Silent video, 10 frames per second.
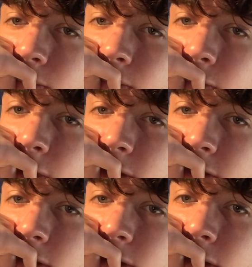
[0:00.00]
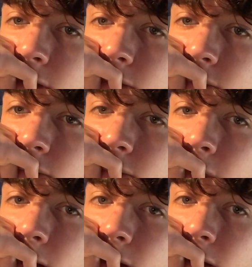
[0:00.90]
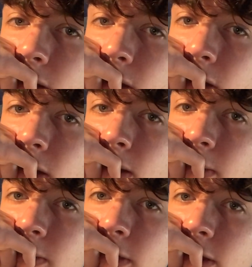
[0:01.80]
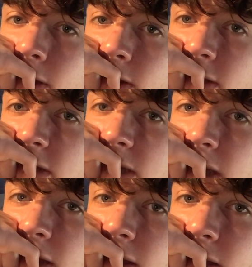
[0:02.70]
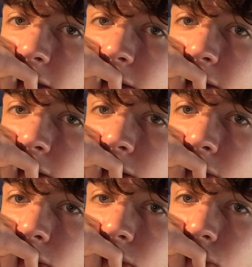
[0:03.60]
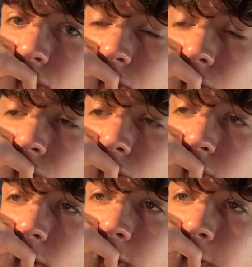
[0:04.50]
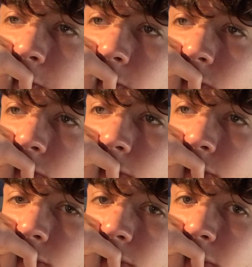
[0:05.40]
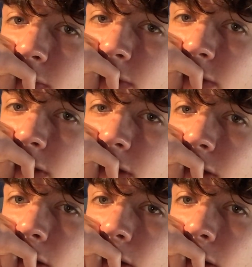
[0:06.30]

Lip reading: This is wrong because it's saying that they compete with each other a little bit. It's like,